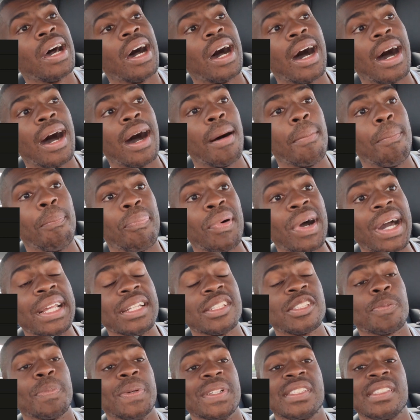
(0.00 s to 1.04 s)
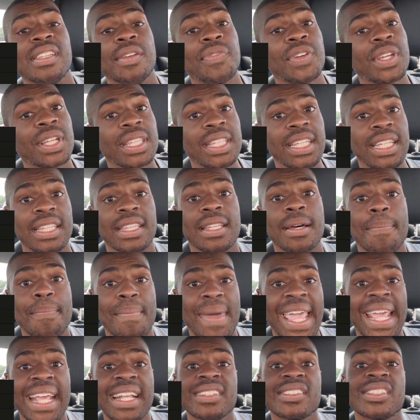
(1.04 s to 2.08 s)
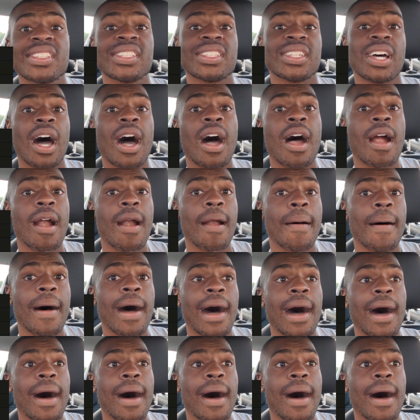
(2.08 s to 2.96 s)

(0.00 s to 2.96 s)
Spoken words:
But specifically the main star,